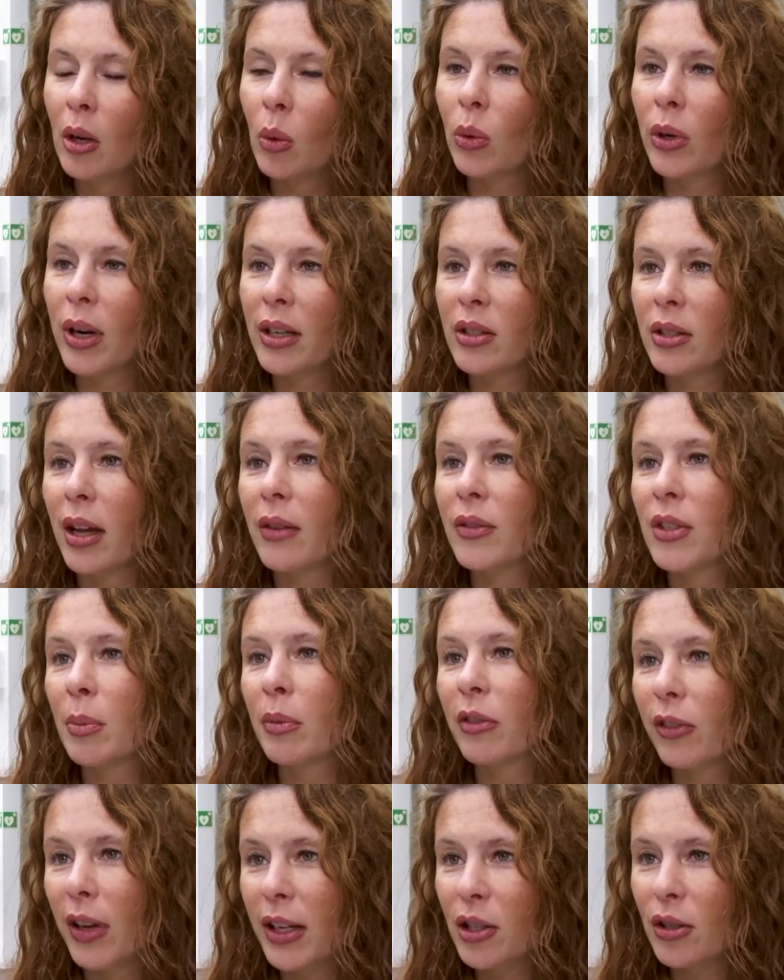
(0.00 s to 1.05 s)
Whereas I have some
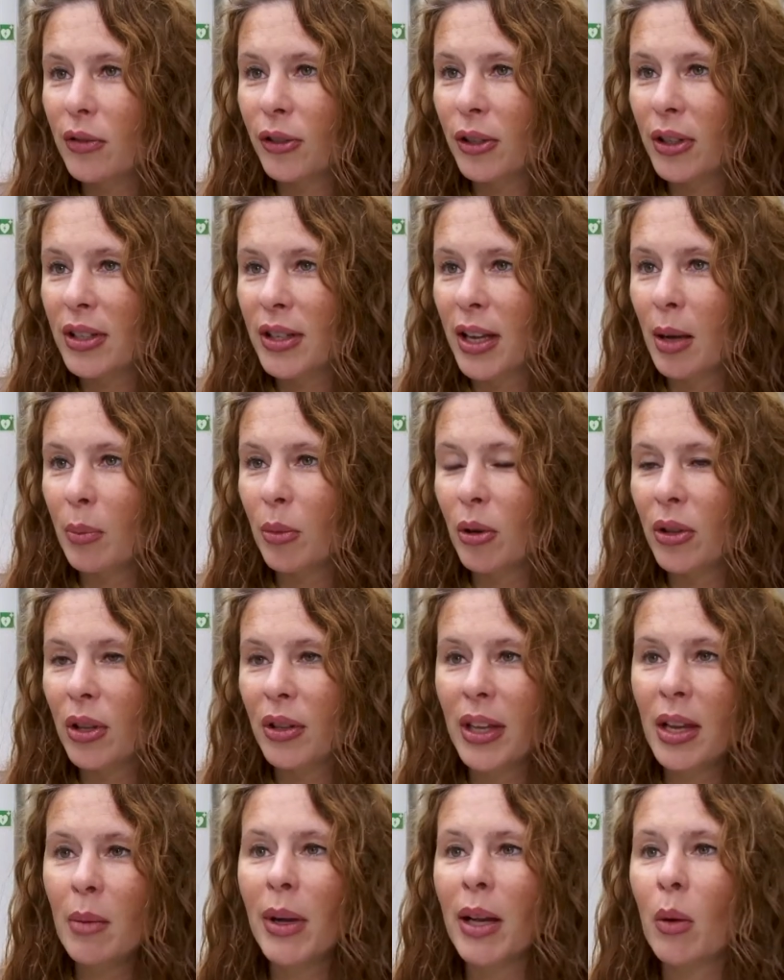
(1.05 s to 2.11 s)
friends, for example, that
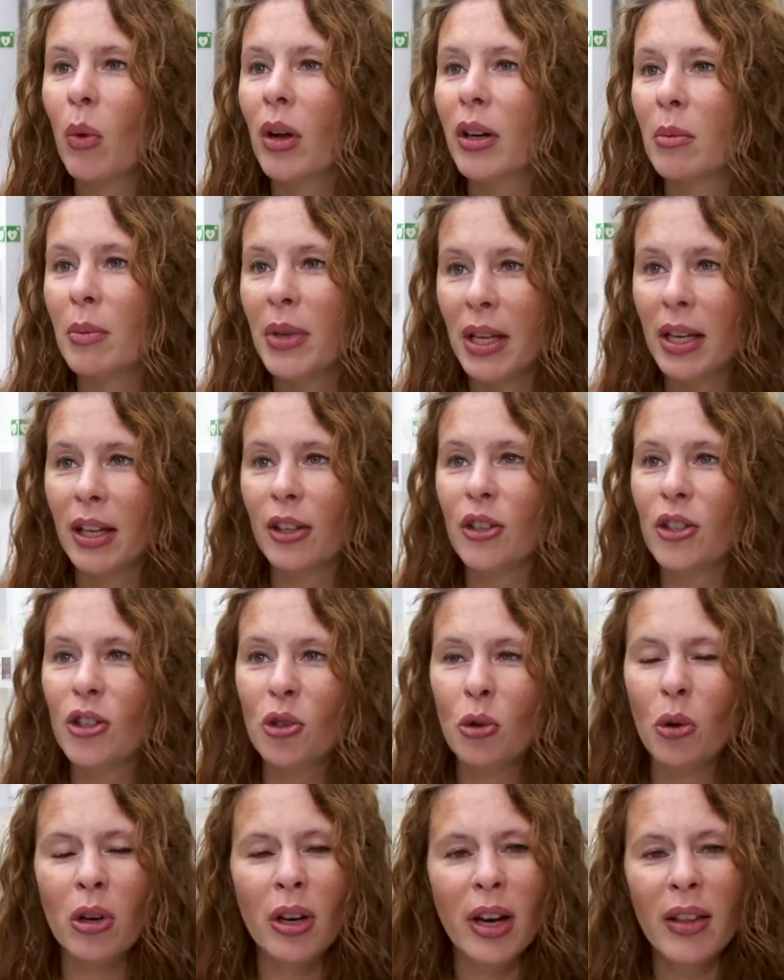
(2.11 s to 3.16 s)
they might want to be in a
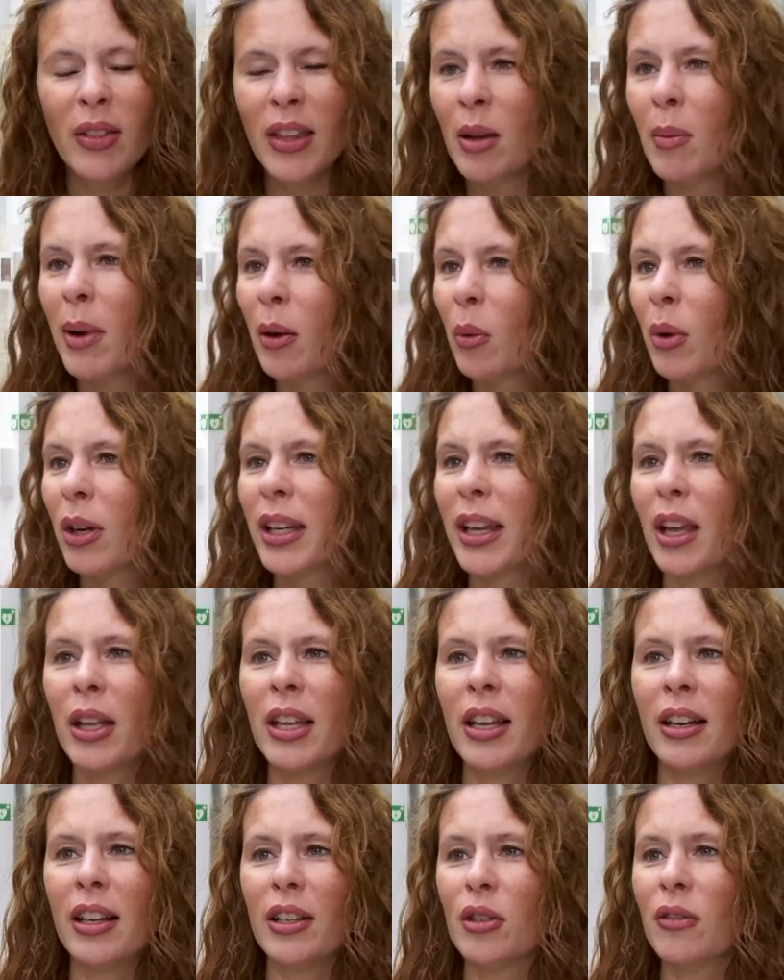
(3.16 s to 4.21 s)
store and they might want to get
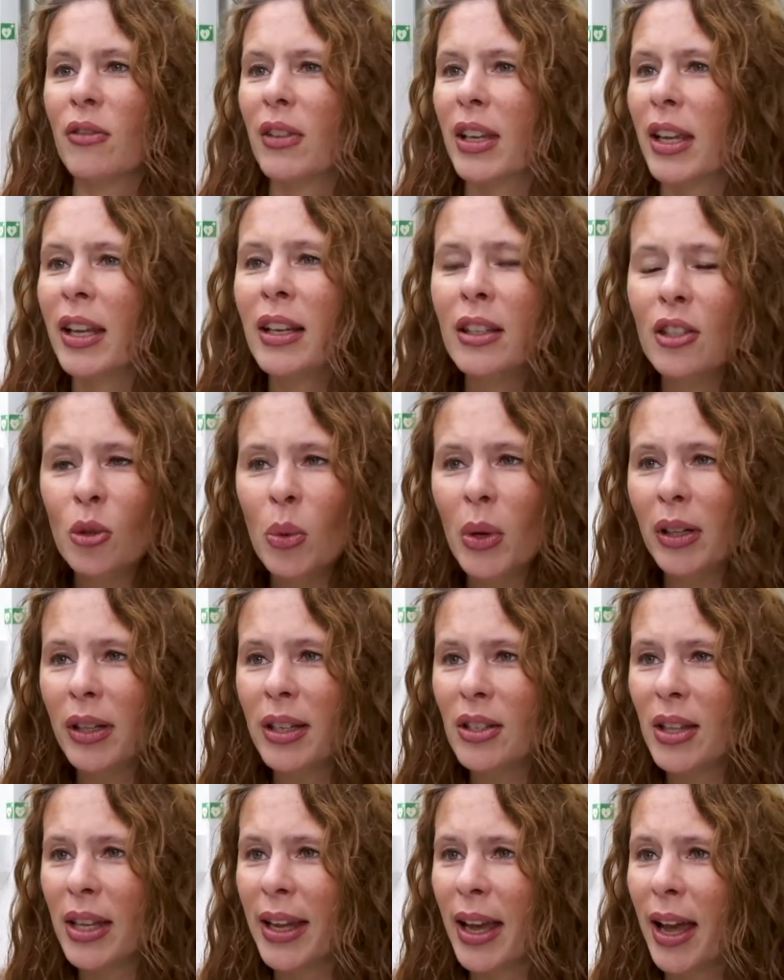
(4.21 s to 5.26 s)
in as quickly
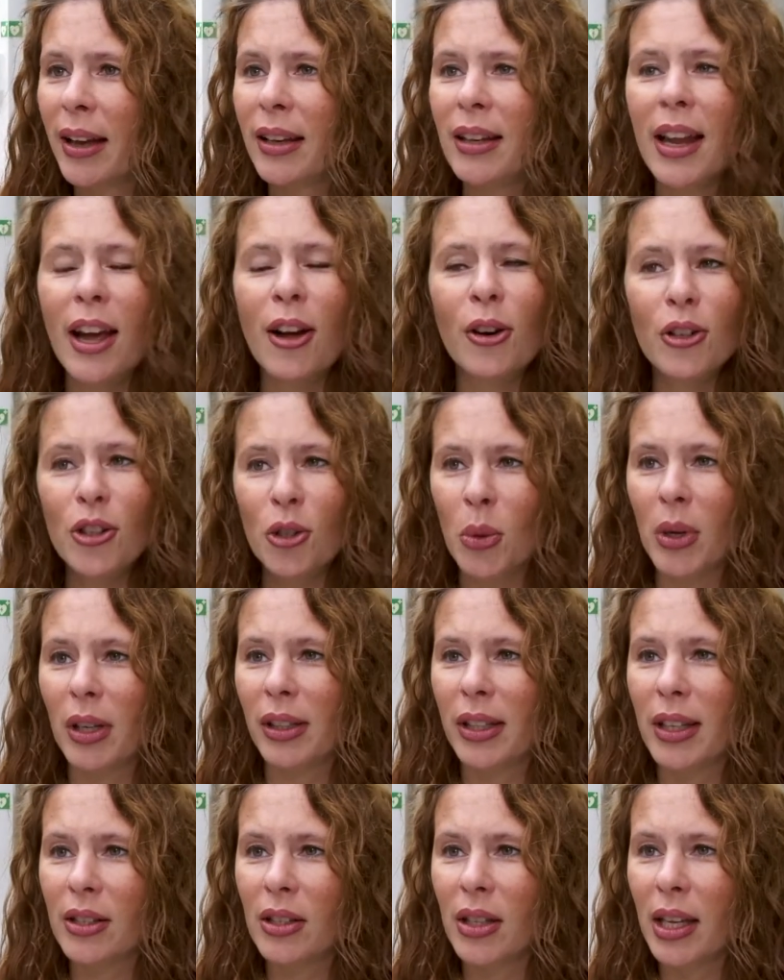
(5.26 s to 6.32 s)
as they can and out as
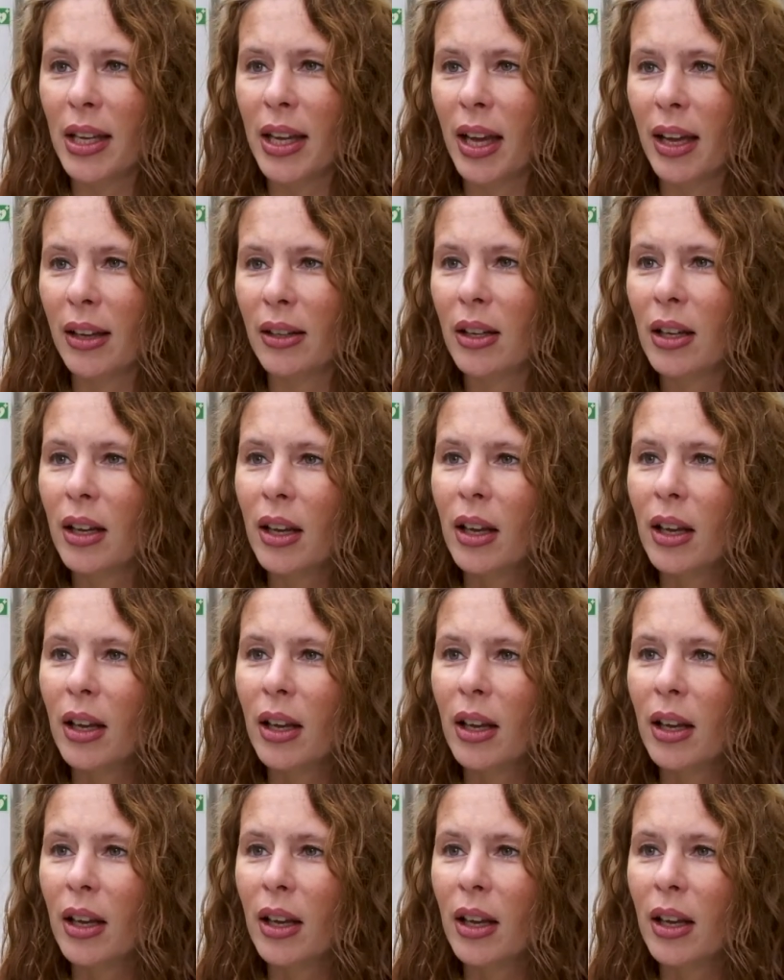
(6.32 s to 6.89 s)
quickly as they can.